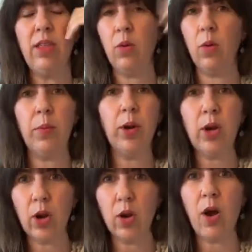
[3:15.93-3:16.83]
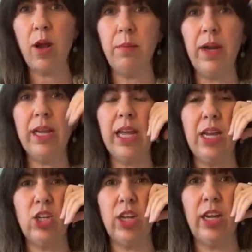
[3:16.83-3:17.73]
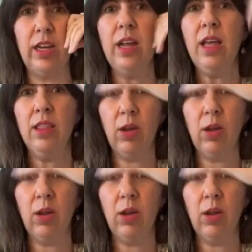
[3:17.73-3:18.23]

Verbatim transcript: They will put her on medication.